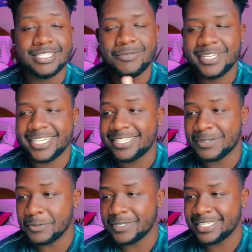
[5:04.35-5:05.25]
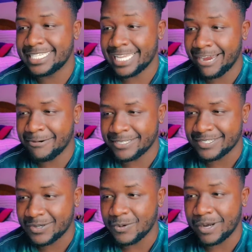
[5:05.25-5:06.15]
this, it really is school. This is how I was
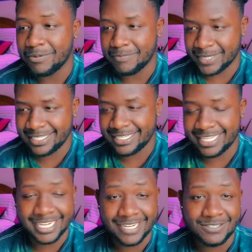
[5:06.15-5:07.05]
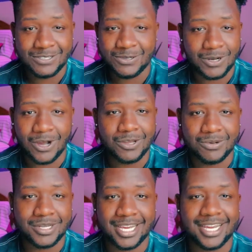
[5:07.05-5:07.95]
in school. I would miss, and then I would just do it all
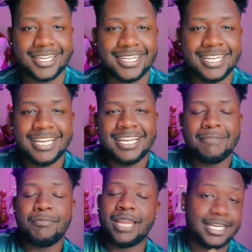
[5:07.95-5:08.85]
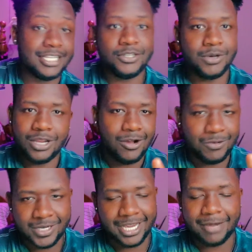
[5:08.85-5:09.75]
in a day. But I didn't do it all
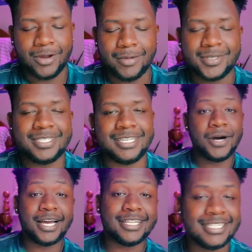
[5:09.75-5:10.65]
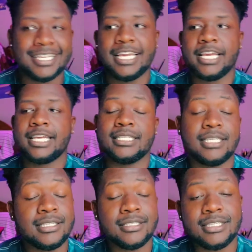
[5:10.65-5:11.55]
in one day, I promise. But
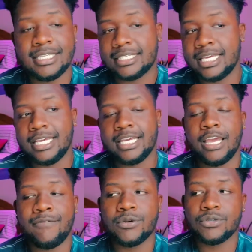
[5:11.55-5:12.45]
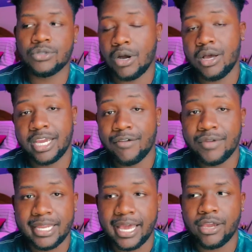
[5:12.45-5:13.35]
consistency is key. If you're drawing
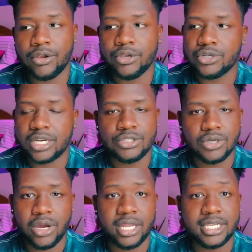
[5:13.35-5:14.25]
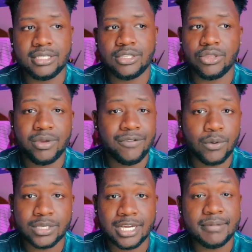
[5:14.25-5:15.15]
every day, or you're trying to draw at least 3 or
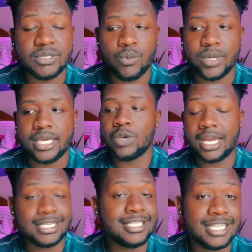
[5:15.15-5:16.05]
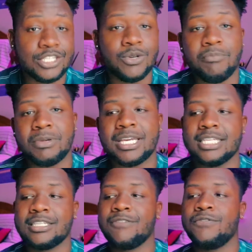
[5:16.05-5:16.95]
4 times a week, you gotta stick to it.
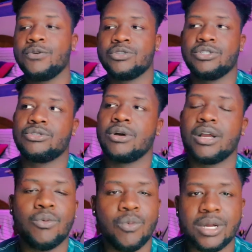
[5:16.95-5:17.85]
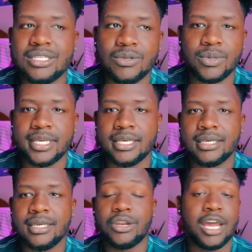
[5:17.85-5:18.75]
Because if you're just drawing once a week
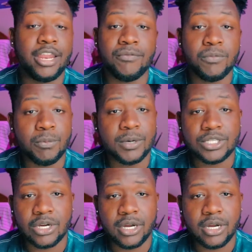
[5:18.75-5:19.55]
and you're not even putting much